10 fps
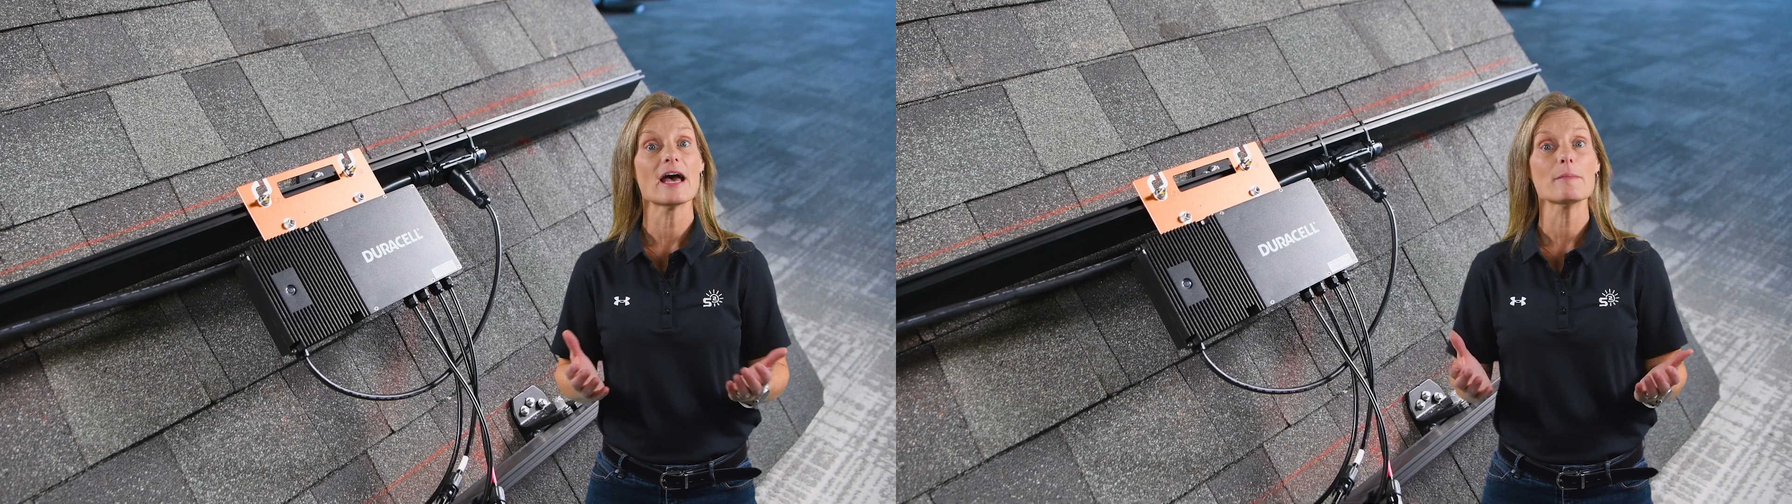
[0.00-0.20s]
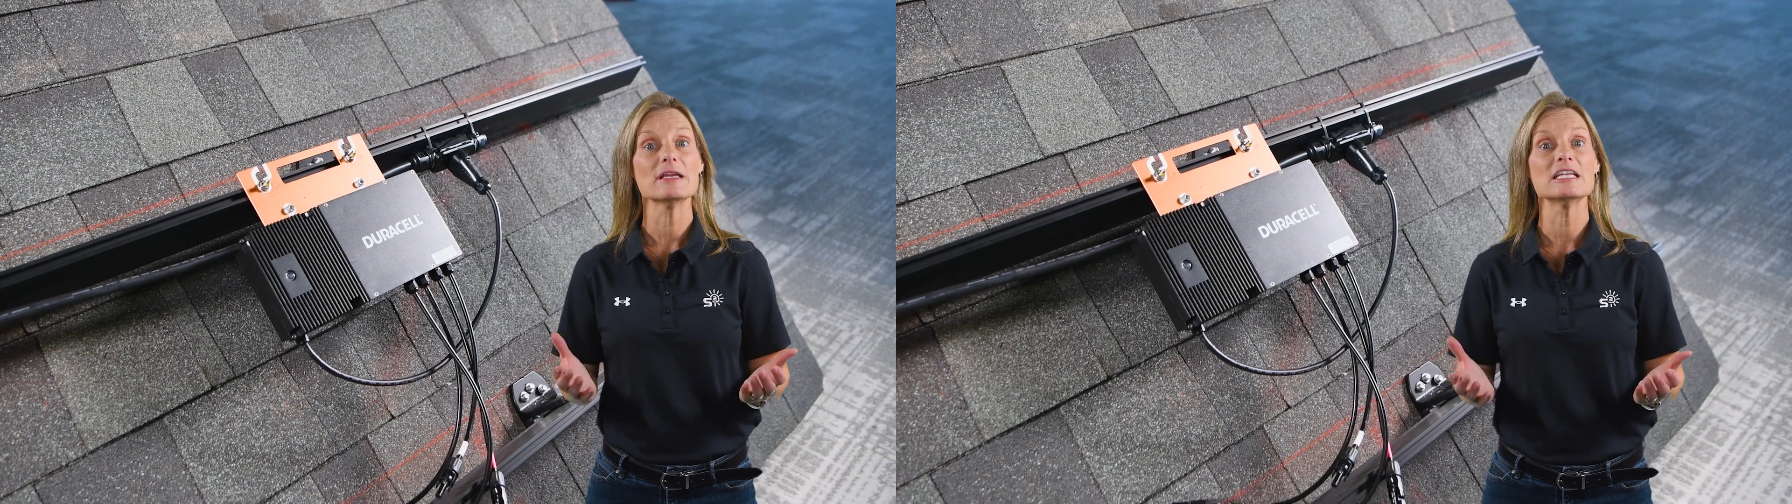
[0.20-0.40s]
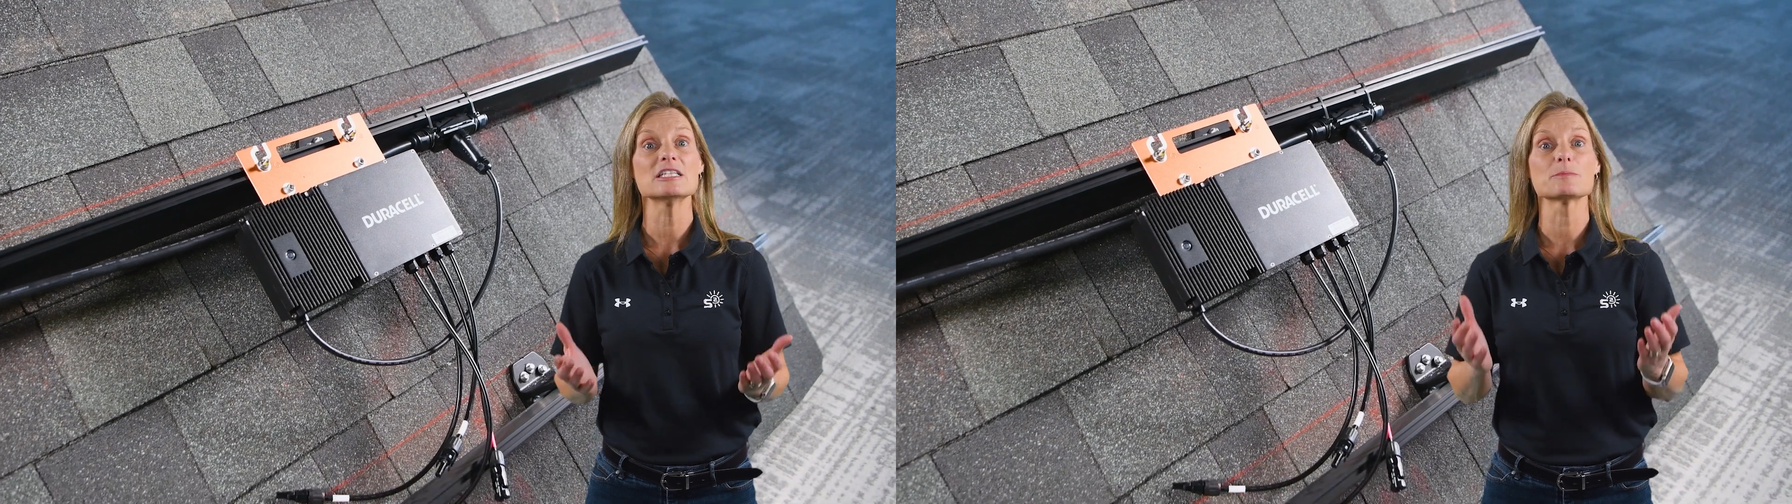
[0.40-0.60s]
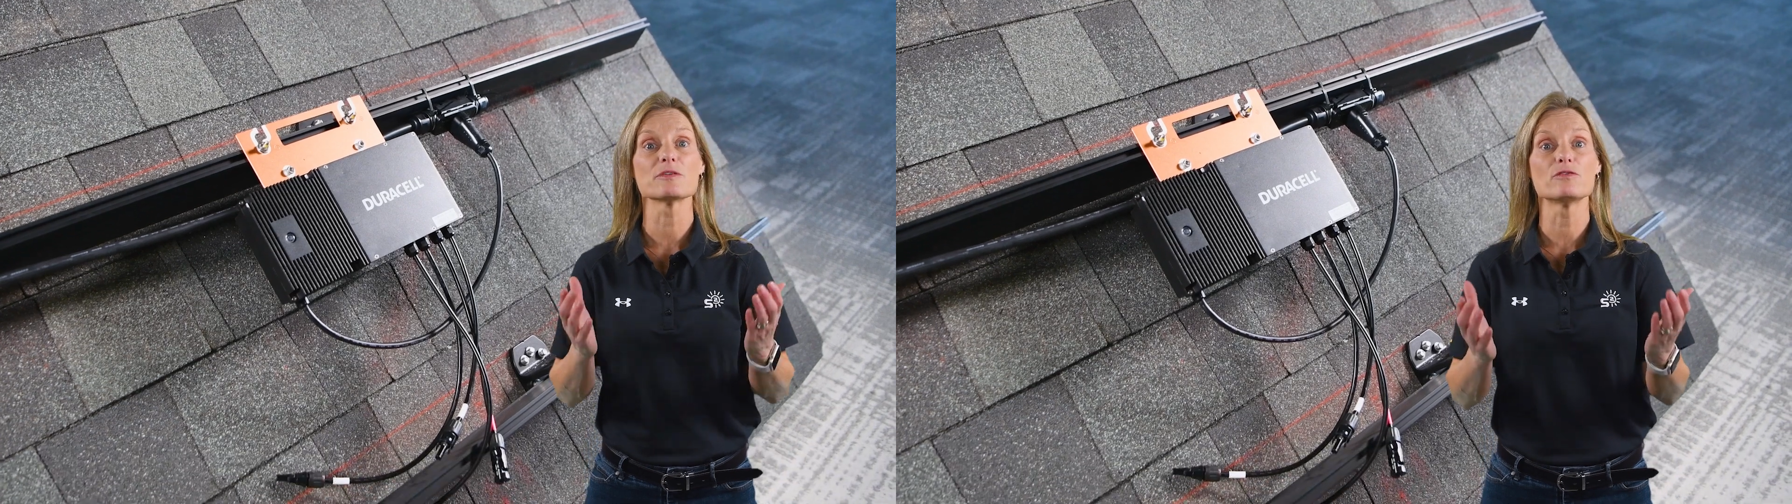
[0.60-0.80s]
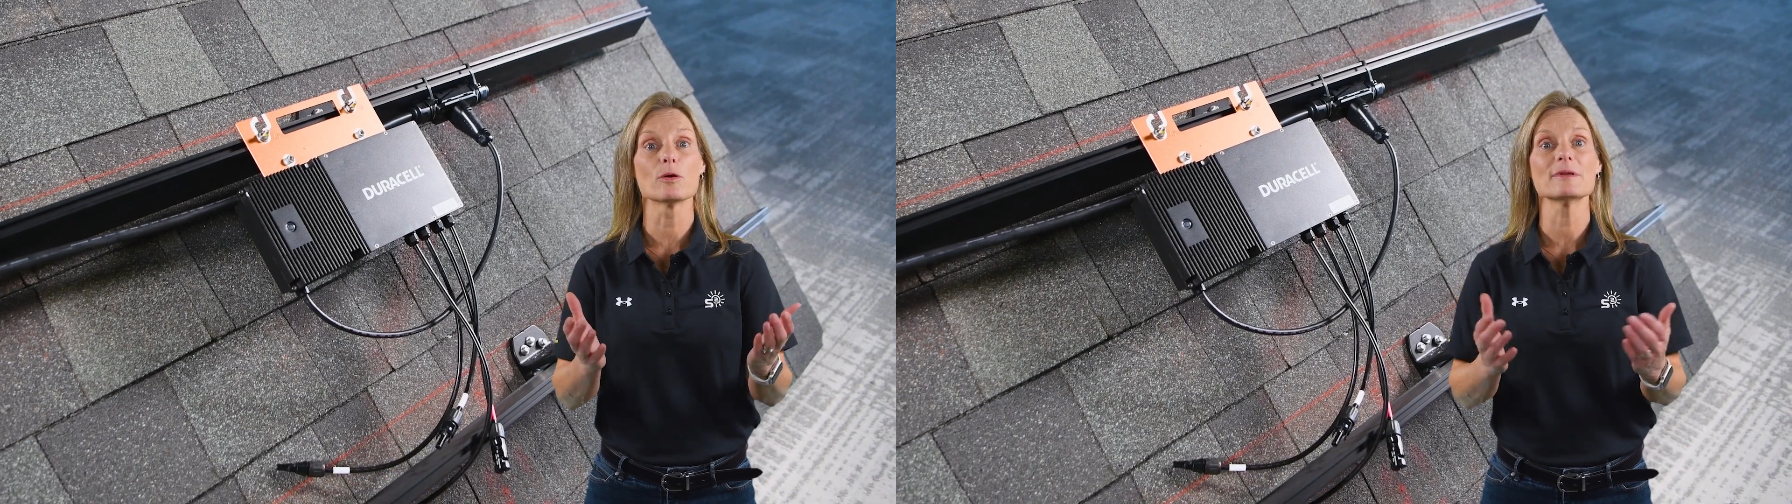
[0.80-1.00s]
That means
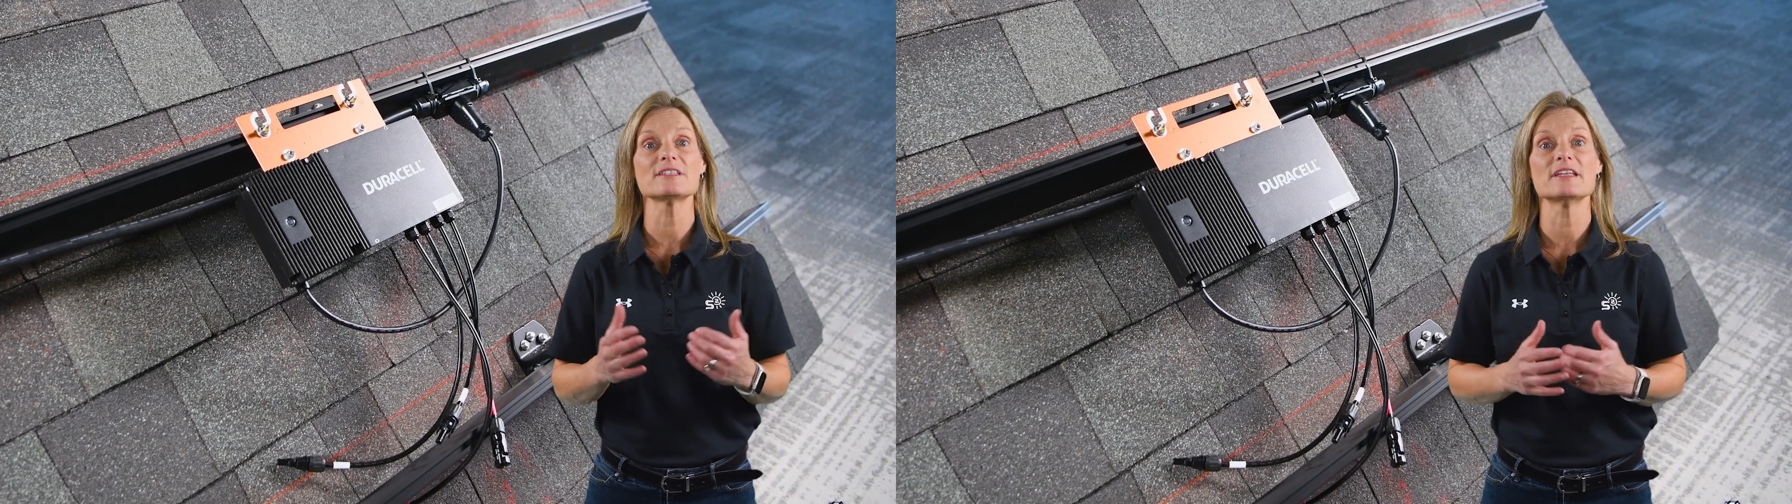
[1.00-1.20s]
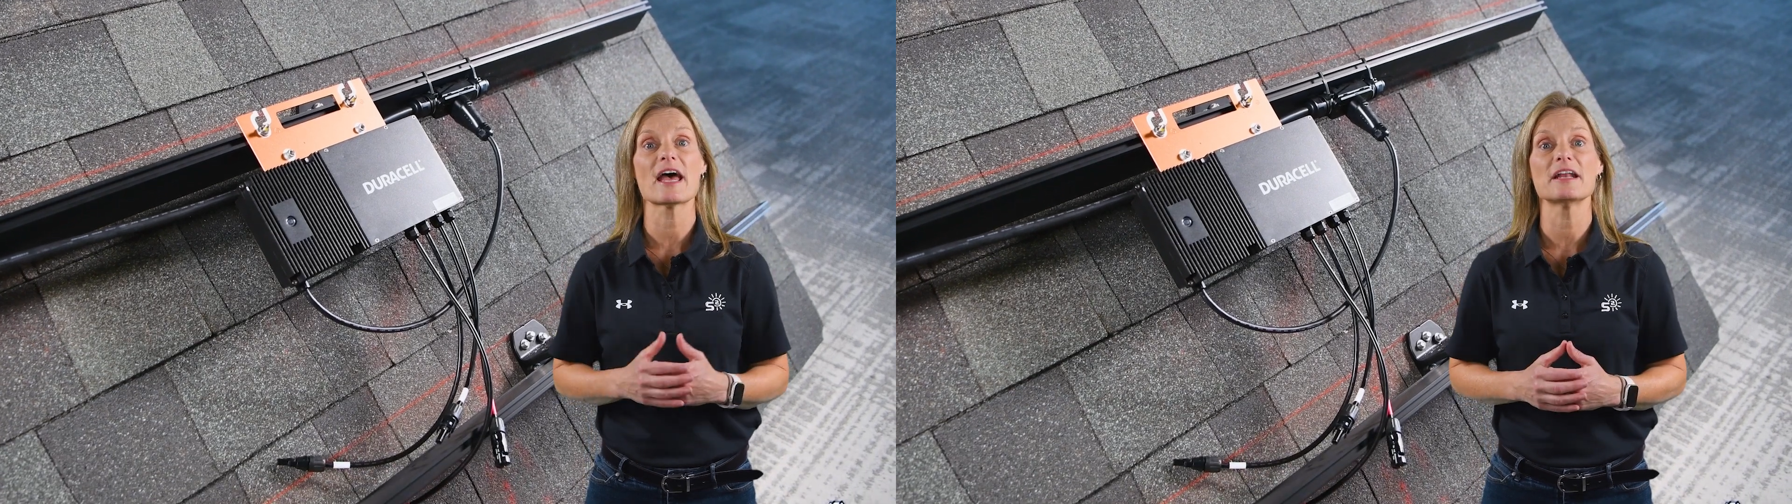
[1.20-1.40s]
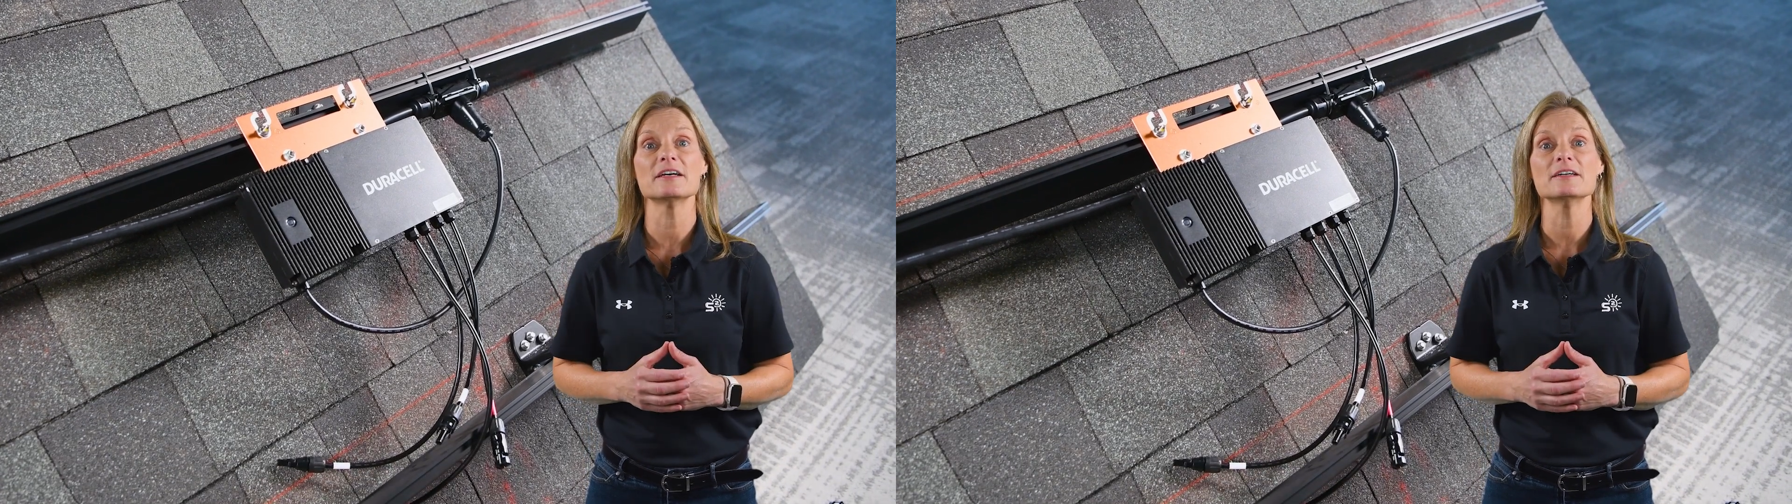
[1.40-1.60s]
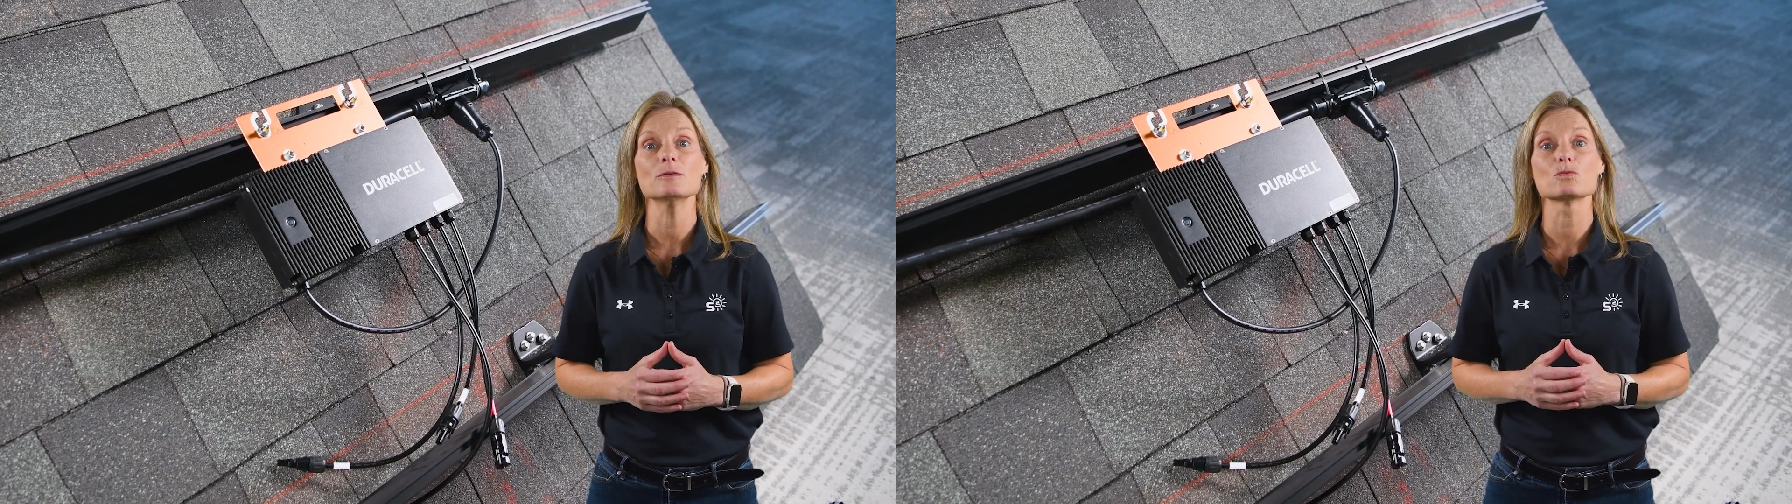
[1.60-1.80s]
performance data